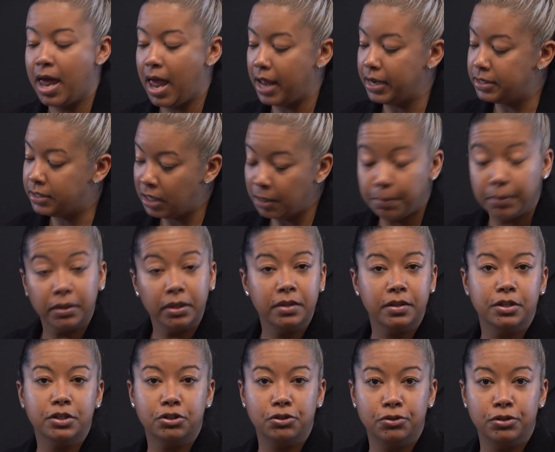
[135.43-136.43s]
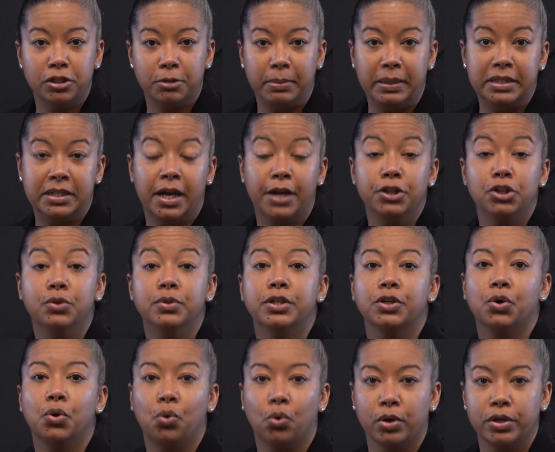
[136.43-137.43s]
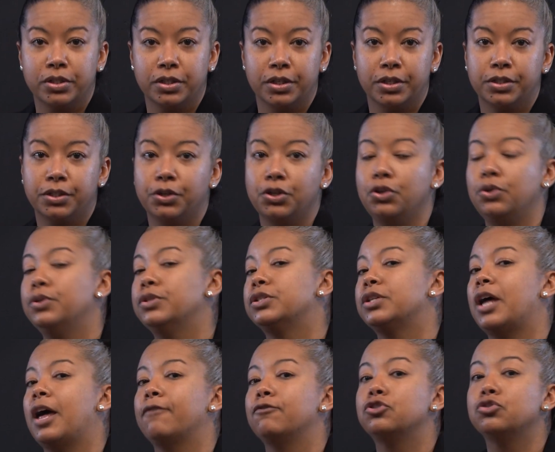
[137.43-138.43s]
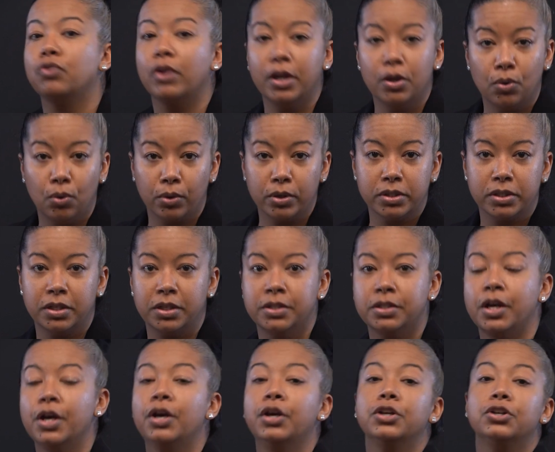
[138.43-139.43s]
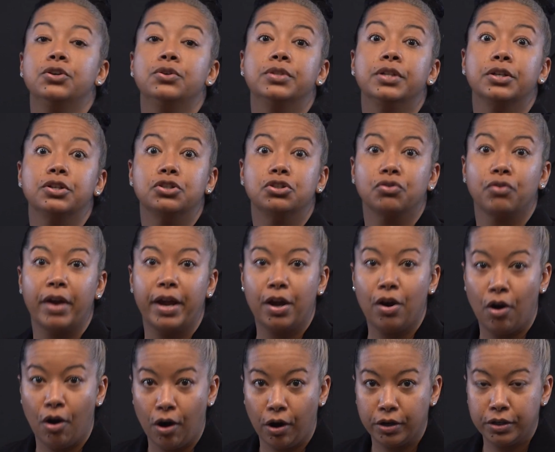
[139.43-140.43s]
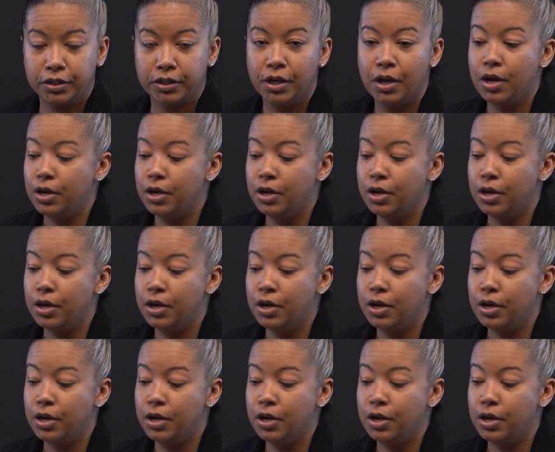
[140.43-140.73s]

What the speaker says: And typically this used to be done using horses. So you used to have dray horses using dray carts.